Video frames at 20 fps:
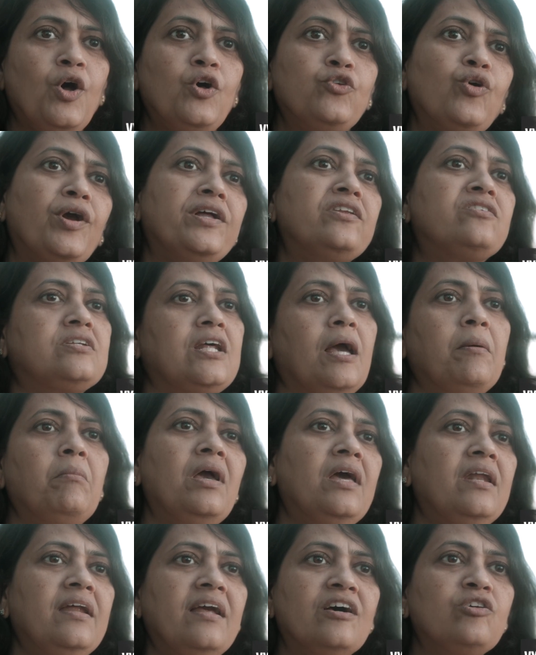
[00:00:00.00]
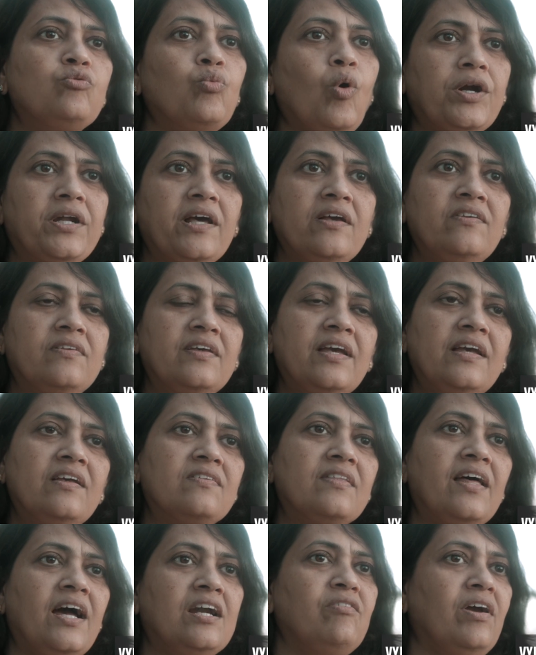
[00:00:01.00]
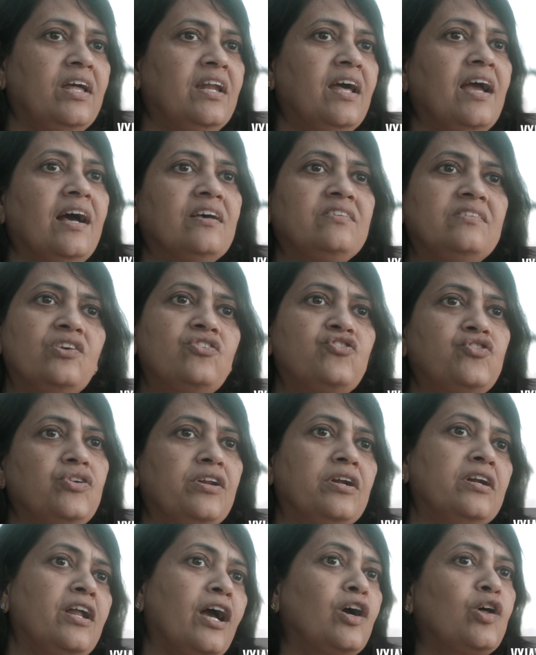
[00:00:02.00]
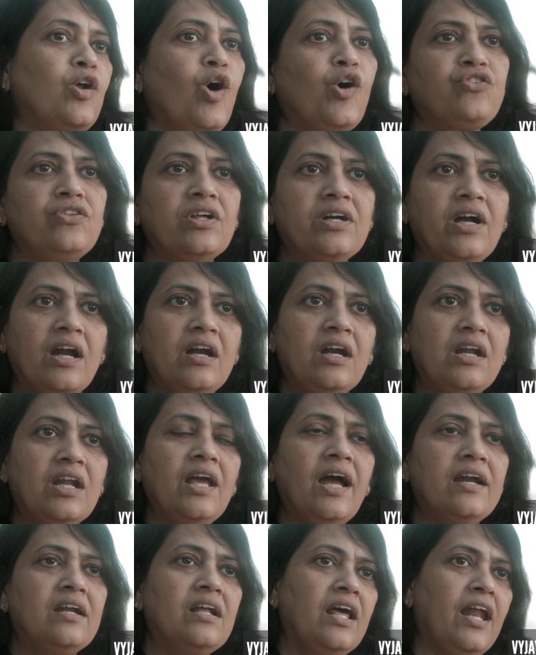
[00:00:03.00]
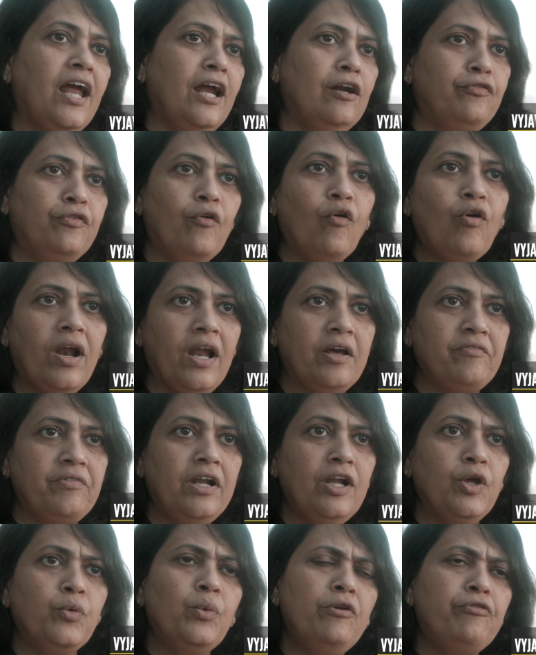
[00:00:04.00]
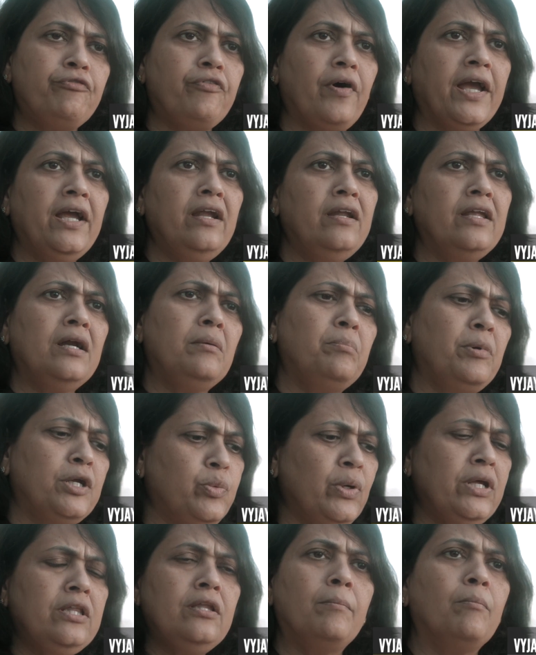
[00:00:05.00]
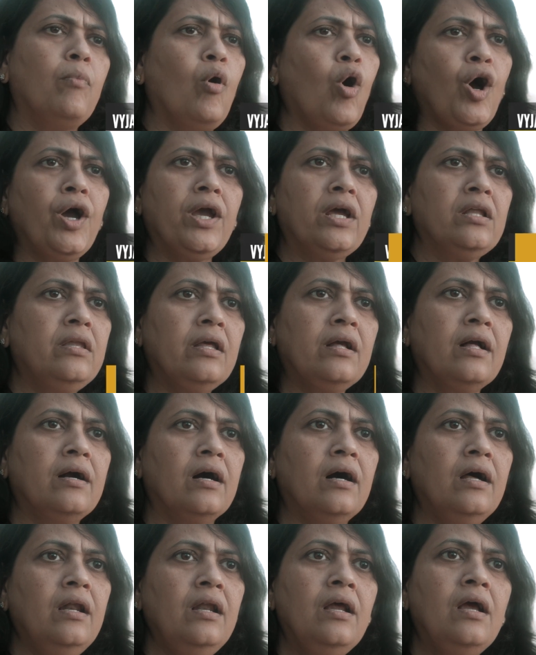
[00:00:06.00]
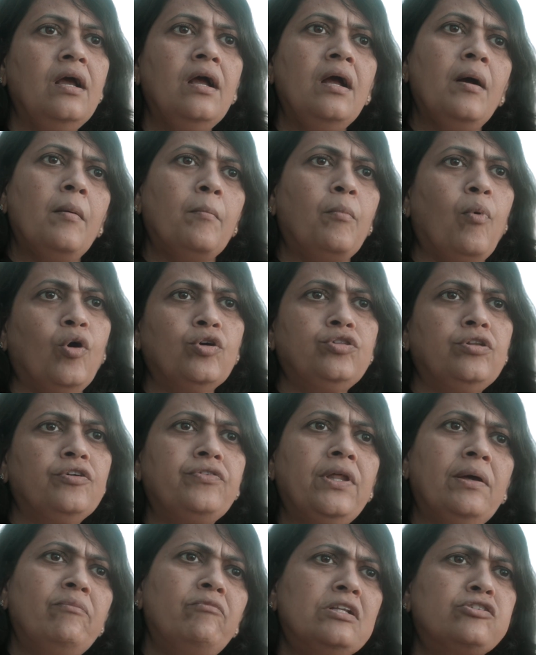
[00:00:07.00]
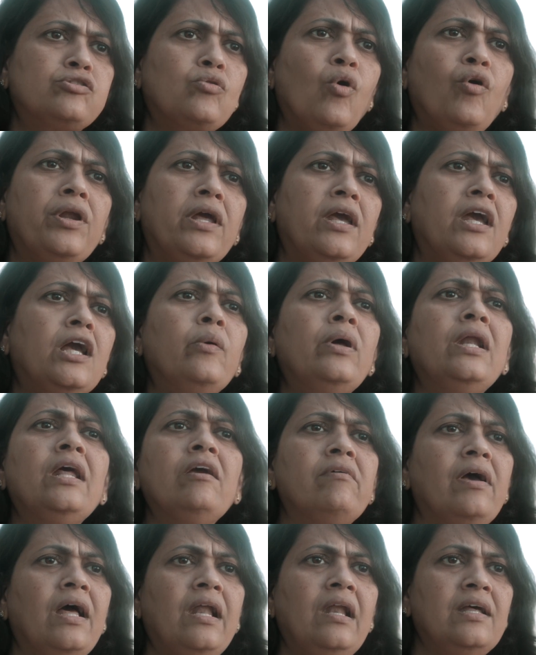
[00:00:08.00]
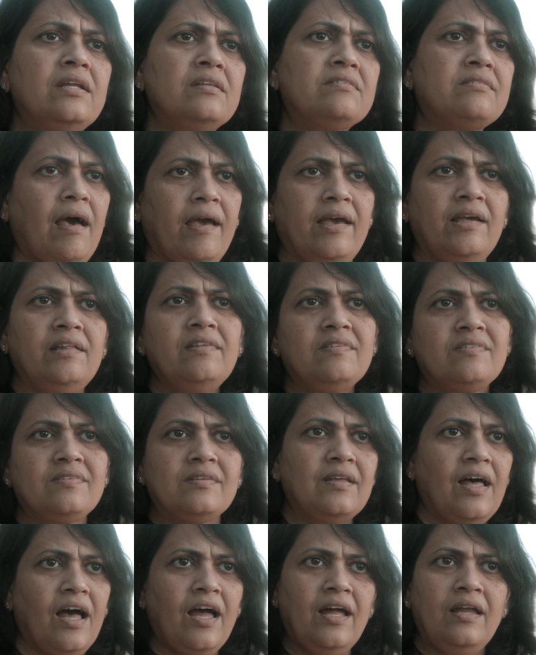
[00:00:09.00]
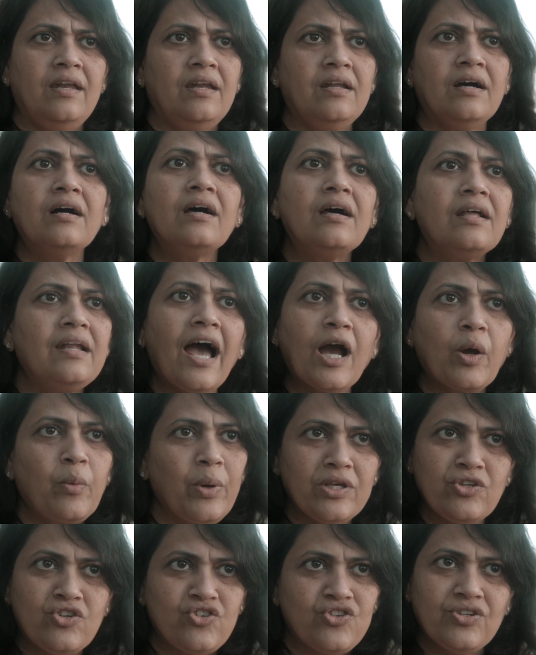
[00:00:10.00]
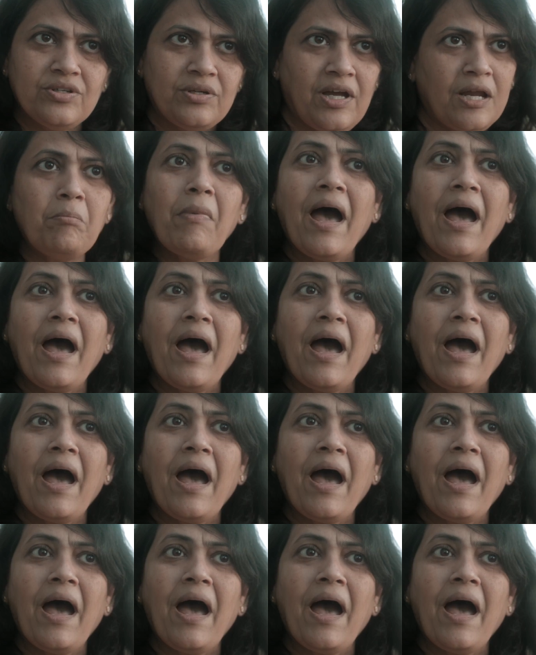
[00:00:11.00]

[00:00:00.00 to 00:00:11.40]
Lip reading: So in STEM areas, what I see is that when I assess children across the country at grade 4 level, you will find that between the boy the girl, both of them will score equally well in science and language and